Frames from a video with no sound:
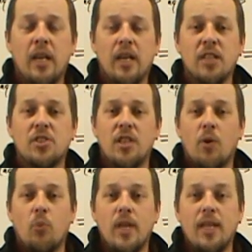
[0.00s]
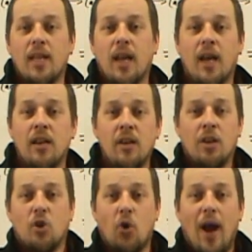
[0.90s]
is so that we can
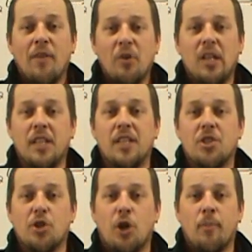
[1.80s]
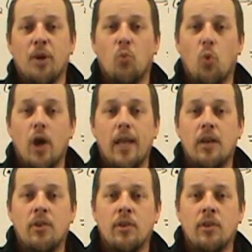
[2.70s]
graphically determine what